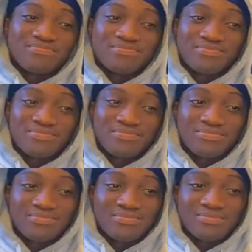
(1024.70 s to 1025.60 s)

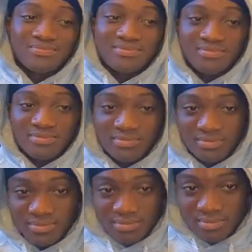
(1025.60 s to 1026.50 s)

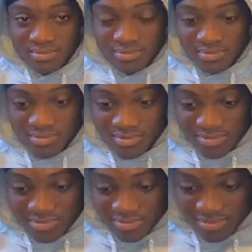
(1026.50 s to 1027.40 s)

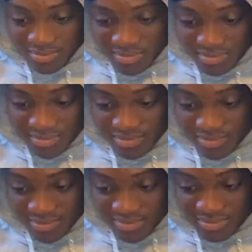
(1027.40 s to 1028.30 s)

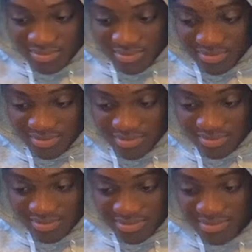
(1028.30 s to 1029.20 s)

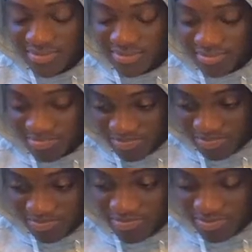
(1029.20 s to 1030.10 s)

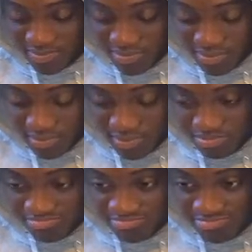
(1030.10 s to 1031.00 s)

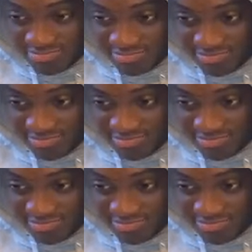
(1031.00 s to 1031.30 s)
[no speech]